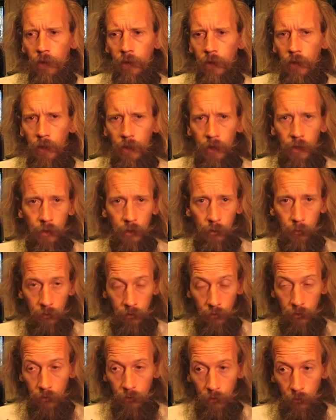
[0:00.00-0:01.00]
Thinking that
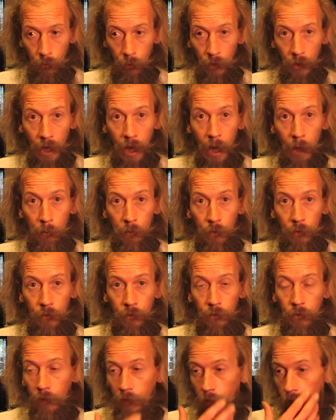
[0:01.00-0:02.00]
when it happened
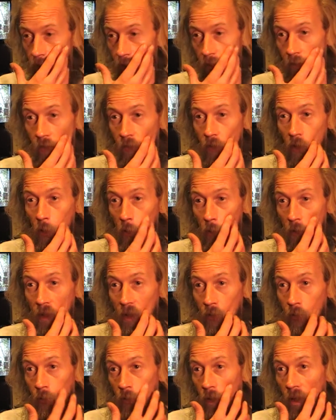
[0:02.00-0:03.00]
6 years ago and
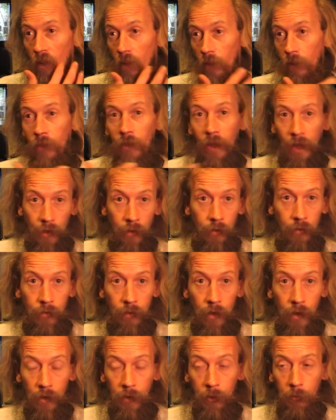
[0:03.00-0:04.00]
it was like the second
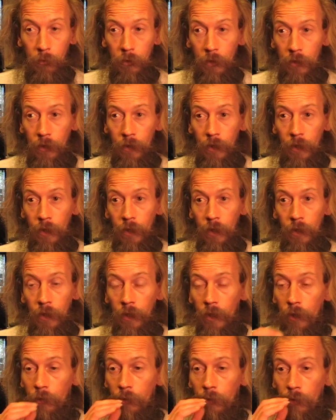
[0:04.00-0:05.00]
time,
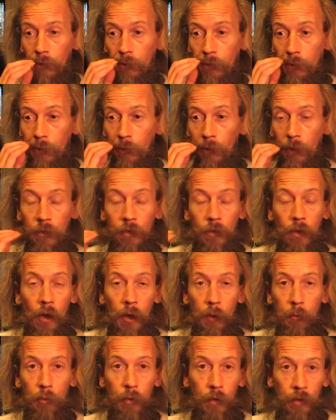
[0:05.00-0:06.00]
a
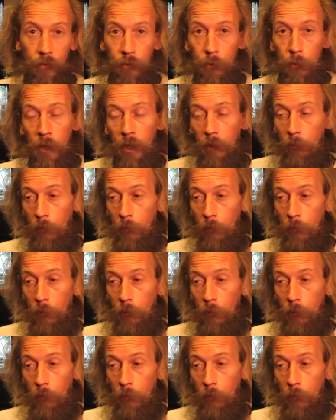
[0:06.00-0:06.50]
time previously, may have